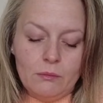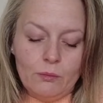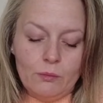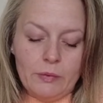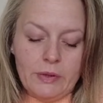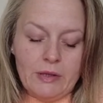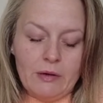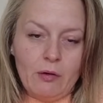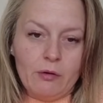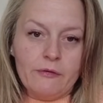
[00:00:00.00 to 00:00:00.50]

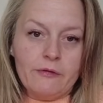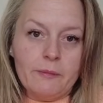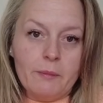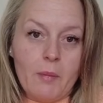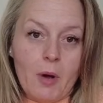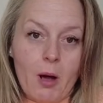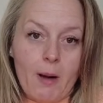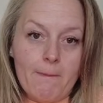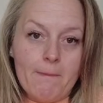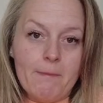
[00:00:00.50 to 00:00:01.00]
we lost
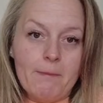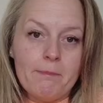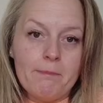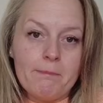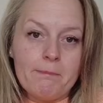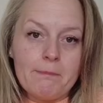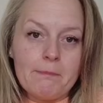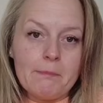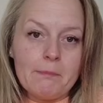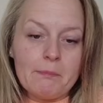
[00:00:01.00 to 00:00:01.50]
Mum
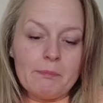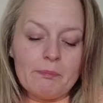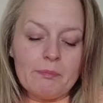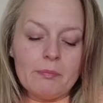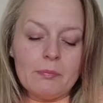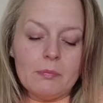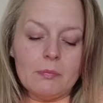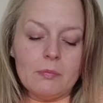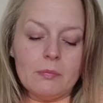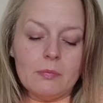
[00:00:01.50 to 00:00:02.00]

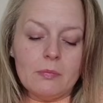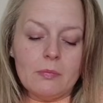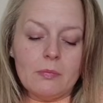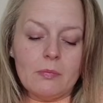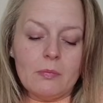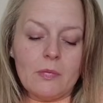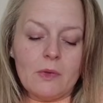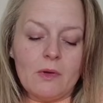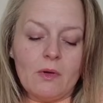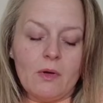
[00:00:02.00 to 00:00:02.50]

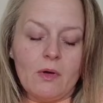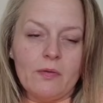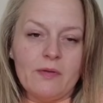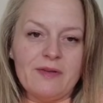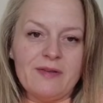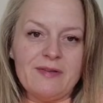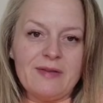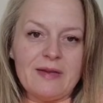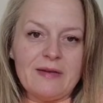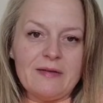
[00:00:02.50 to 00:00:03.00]
on
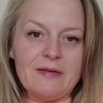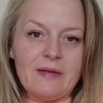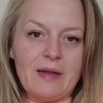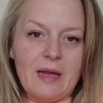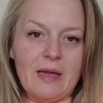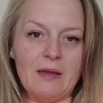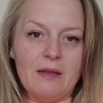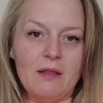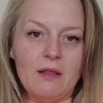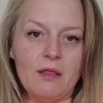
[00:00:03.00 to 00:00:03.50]
the
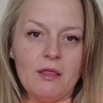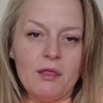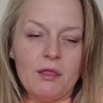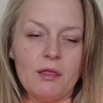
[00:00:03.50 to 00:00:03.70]
16th